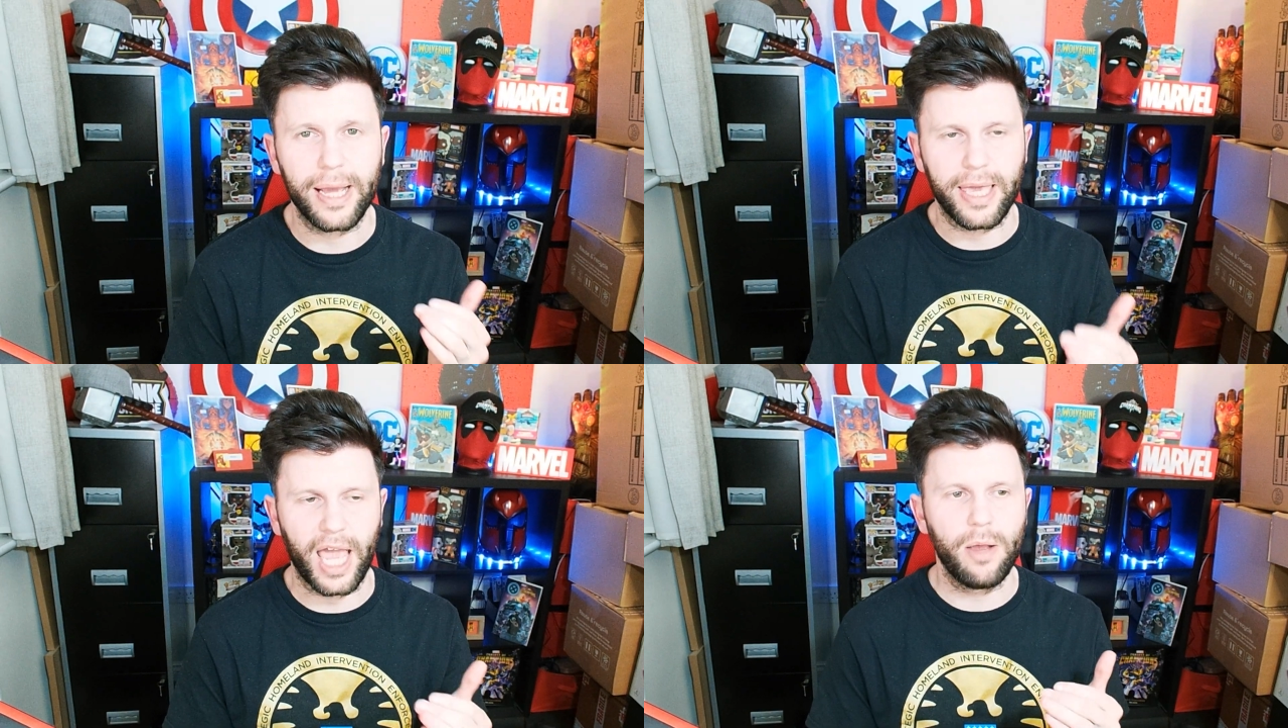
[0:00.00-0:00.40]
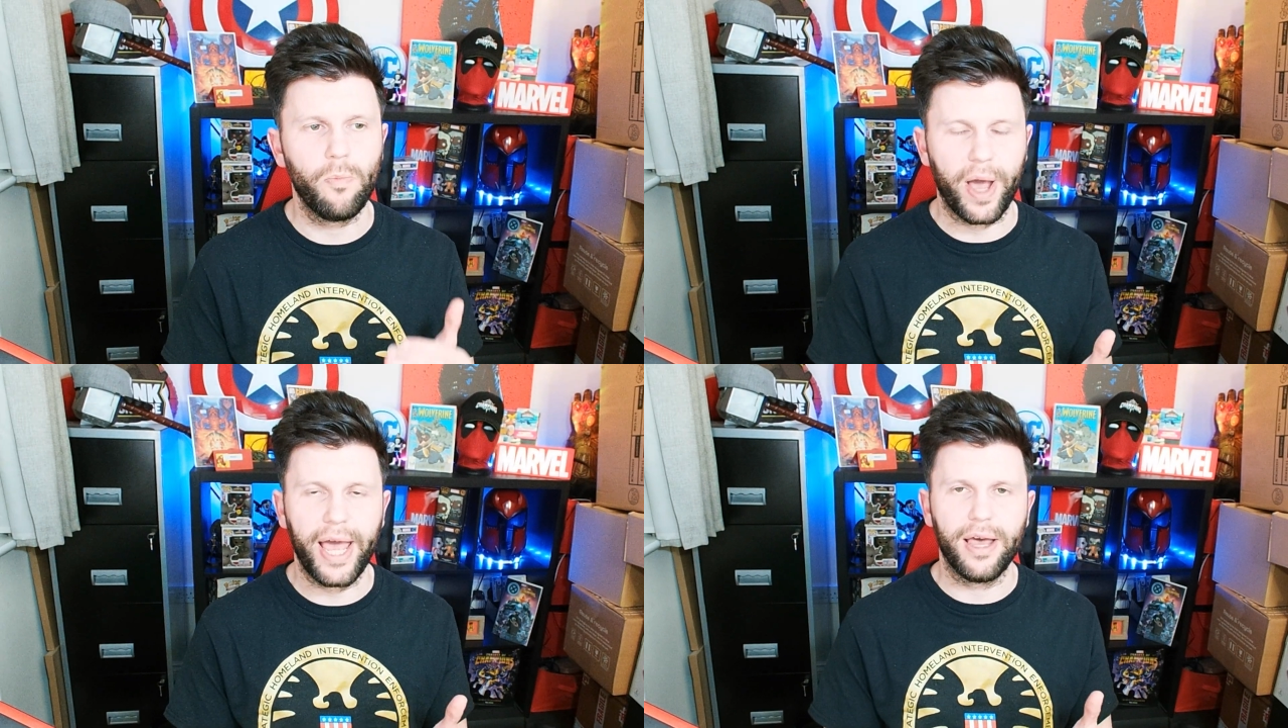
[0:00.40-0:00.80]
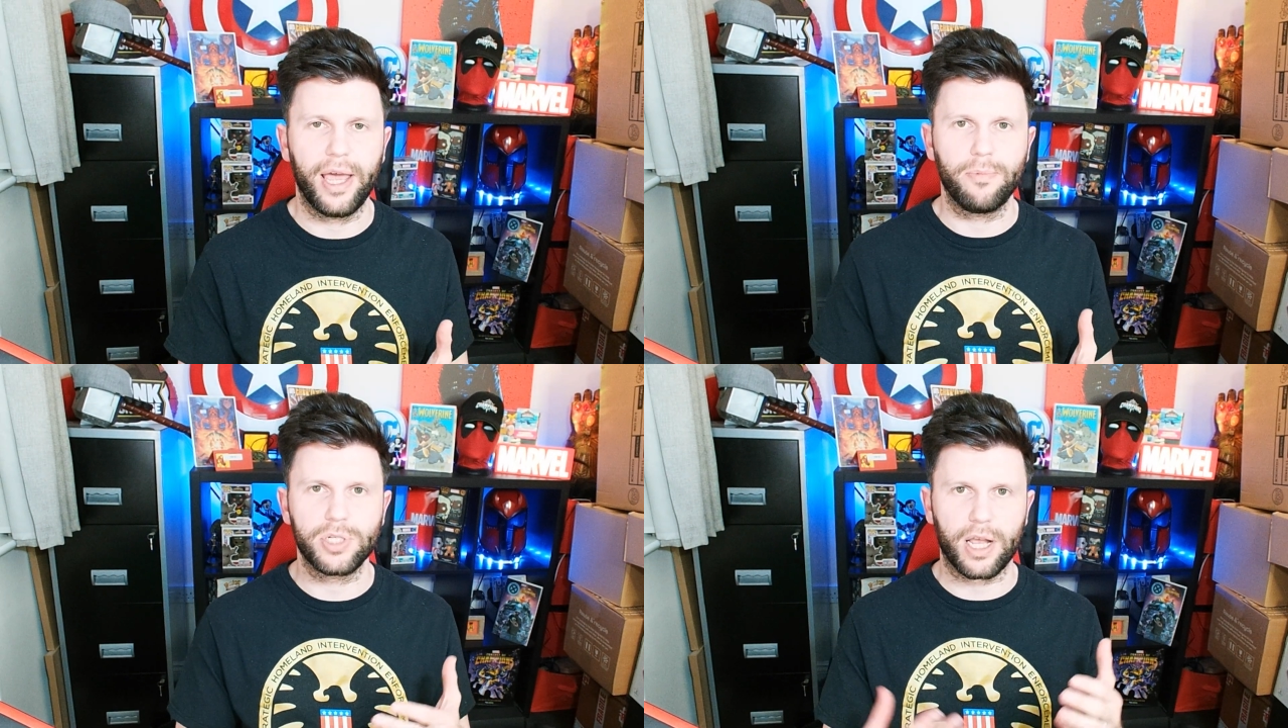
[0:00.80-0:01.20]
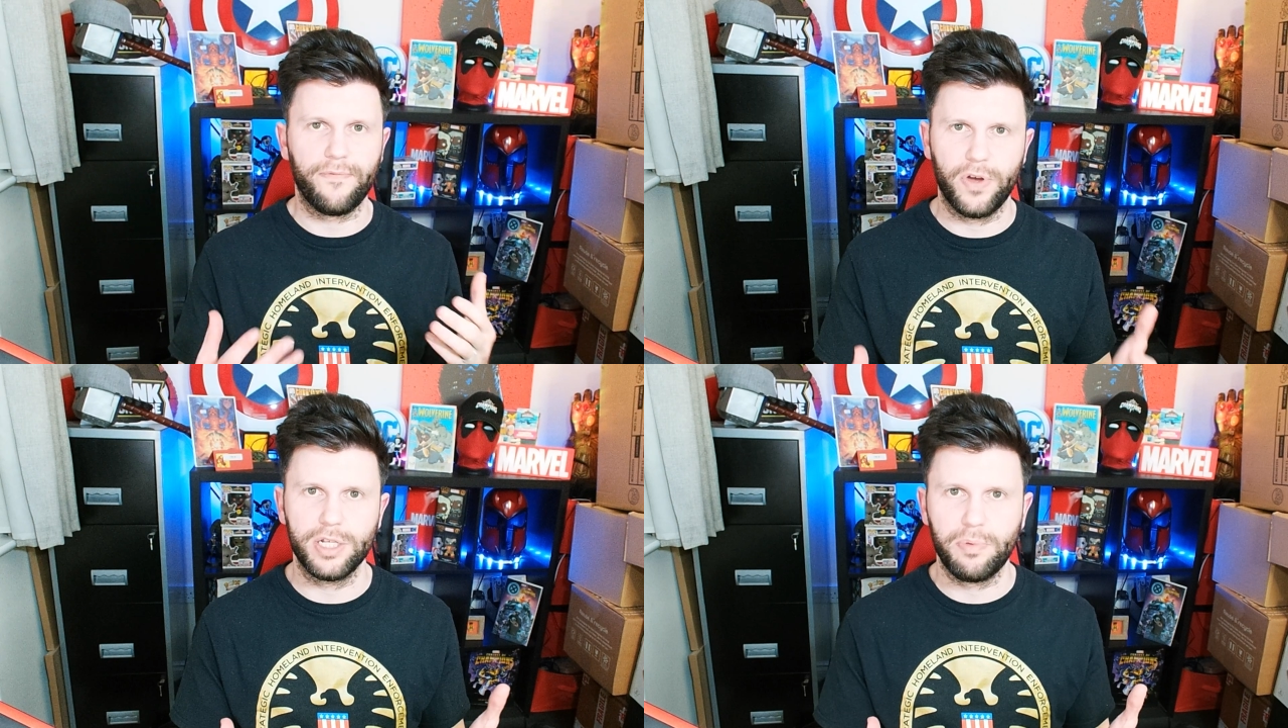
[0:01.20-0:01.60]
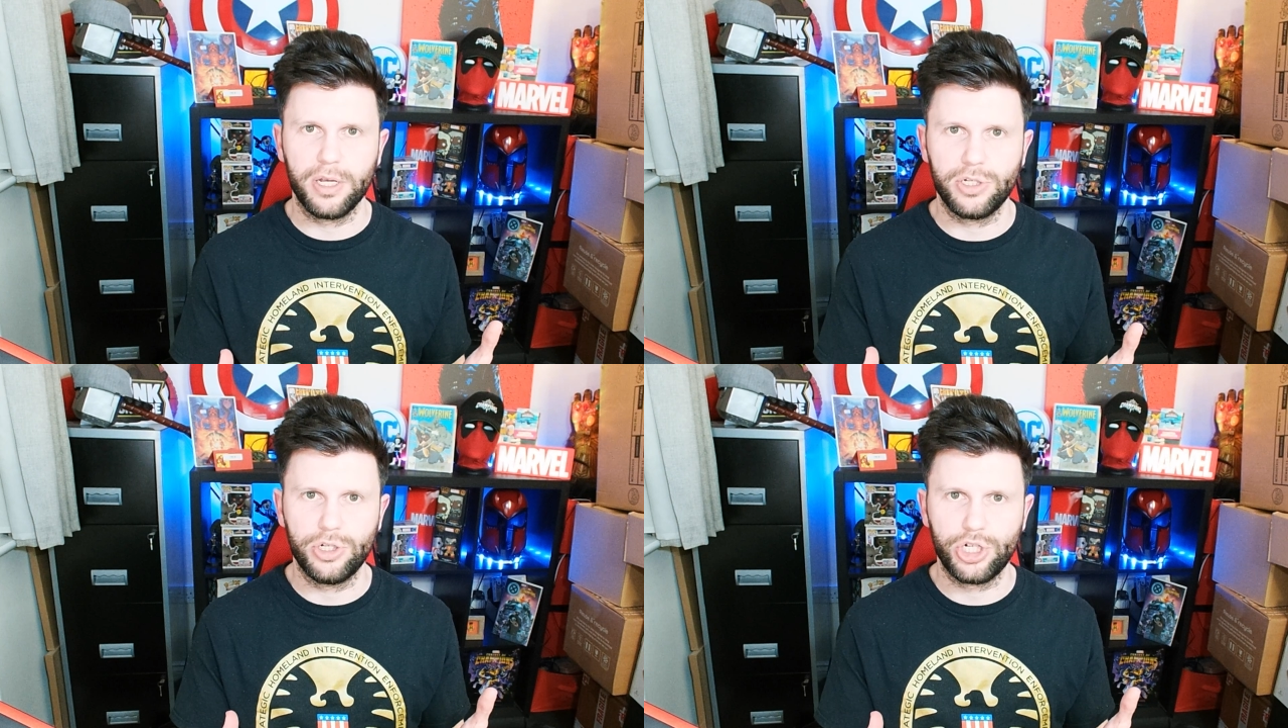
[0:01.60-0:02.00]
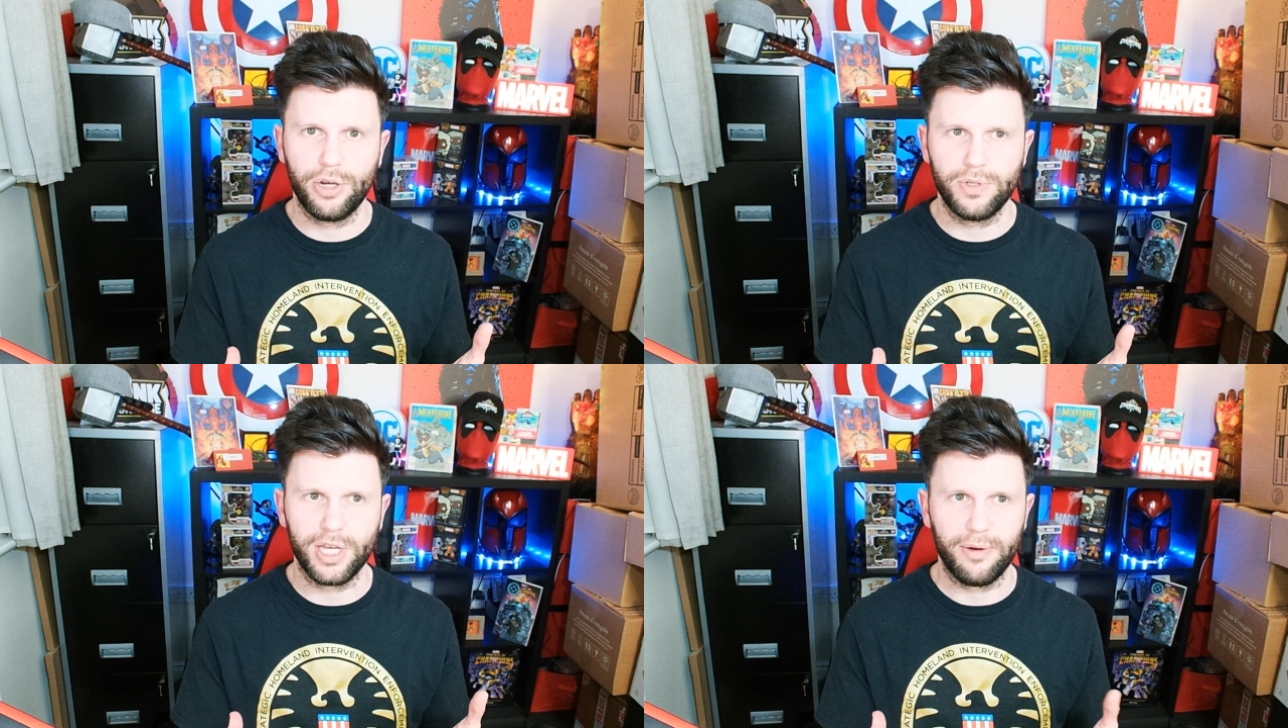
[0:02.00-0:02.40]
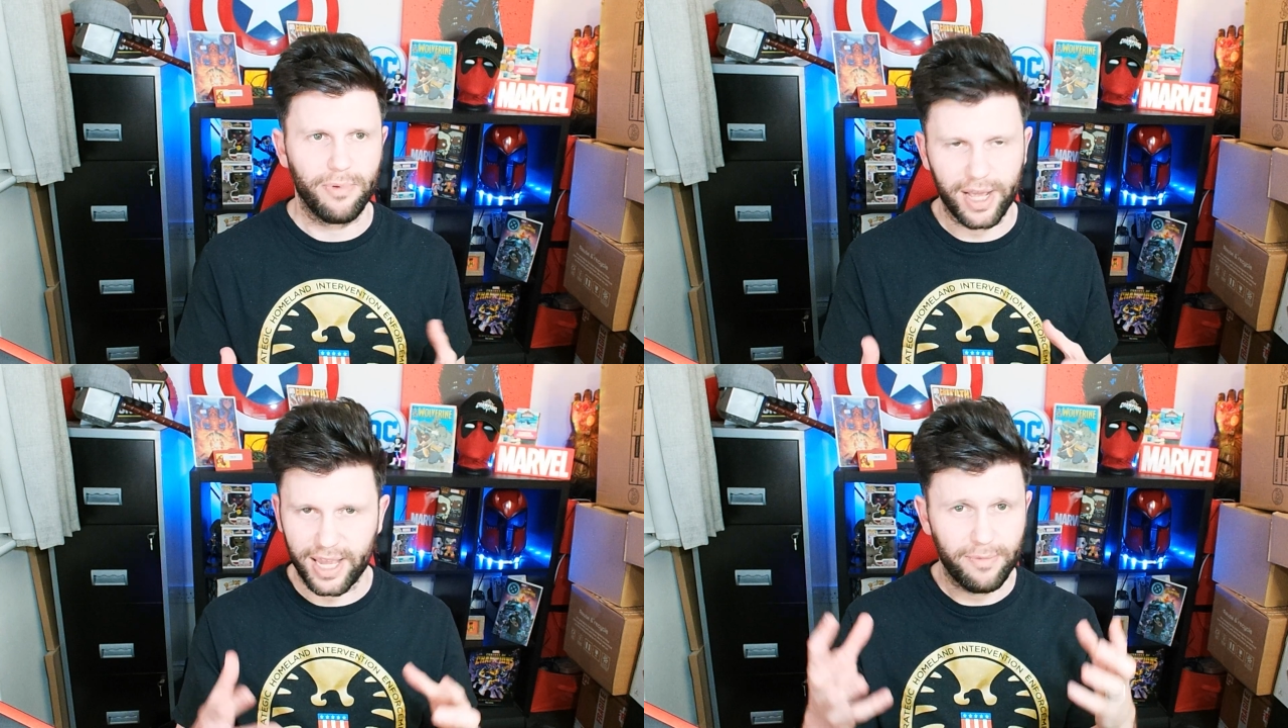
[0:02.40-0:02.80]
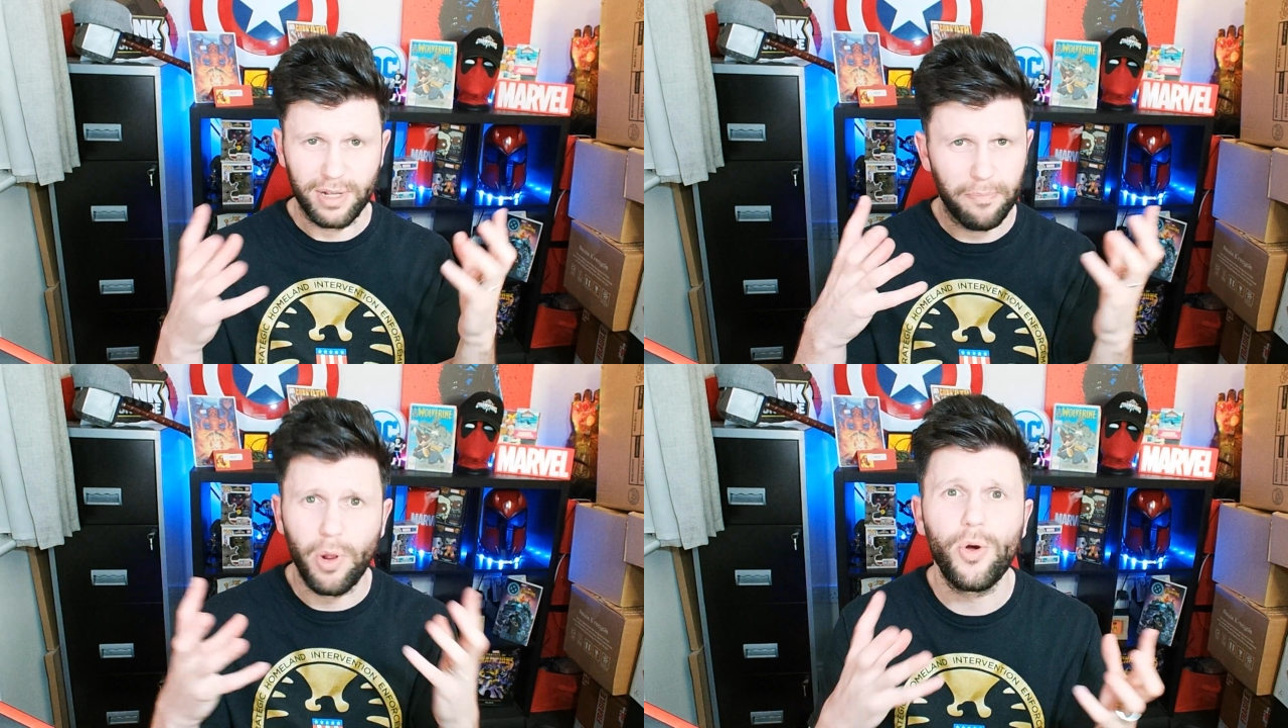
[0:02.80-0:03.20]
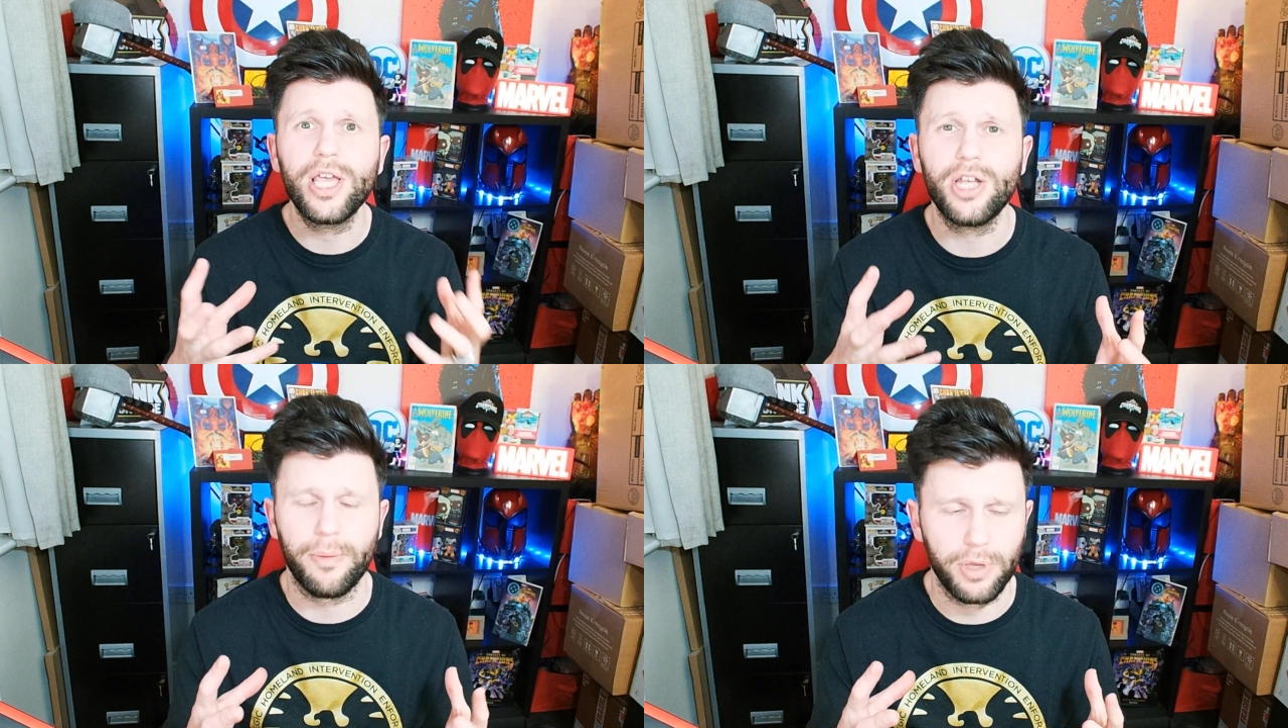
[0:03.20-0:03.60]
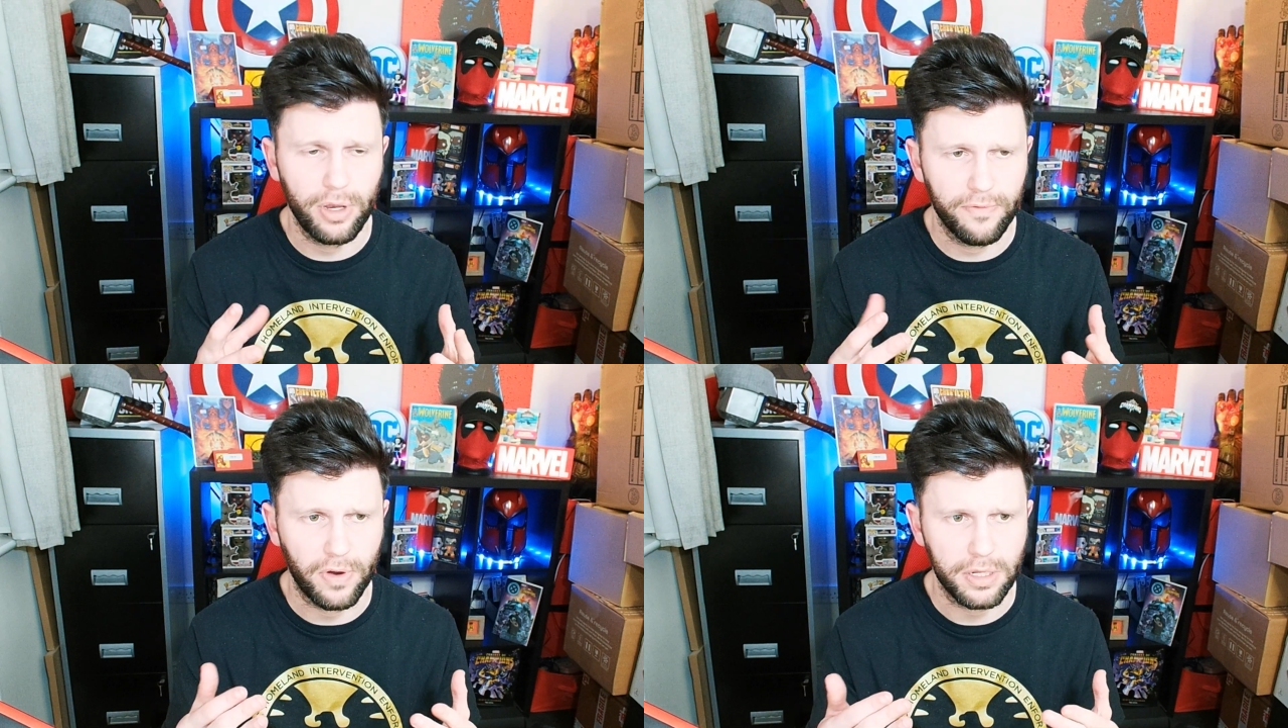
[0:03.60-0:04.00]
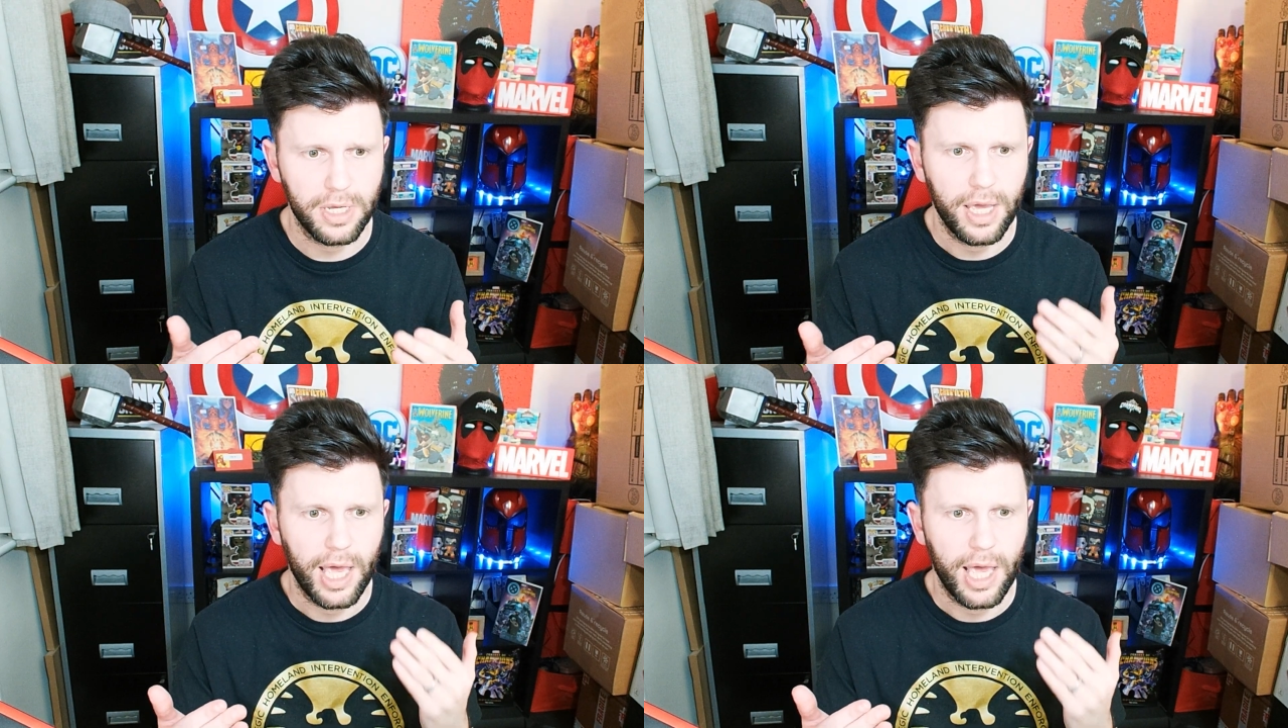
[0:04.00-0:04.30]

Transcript: a game where it was like a first-person shooter, like it was in a blocky type universe,